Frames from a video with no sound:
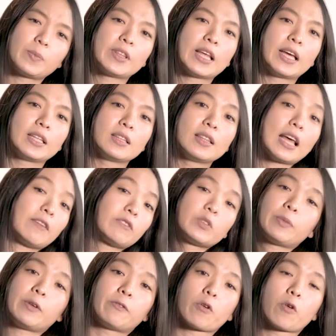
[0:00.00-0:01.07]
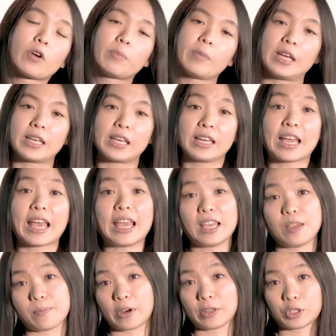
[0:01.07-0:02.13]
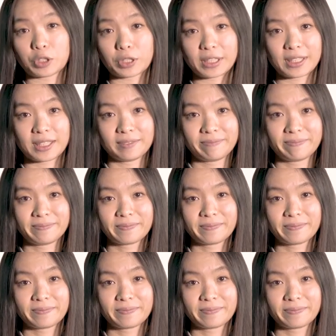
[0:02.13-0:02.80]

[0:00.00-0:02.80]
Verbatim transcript: but then left before making a purchase.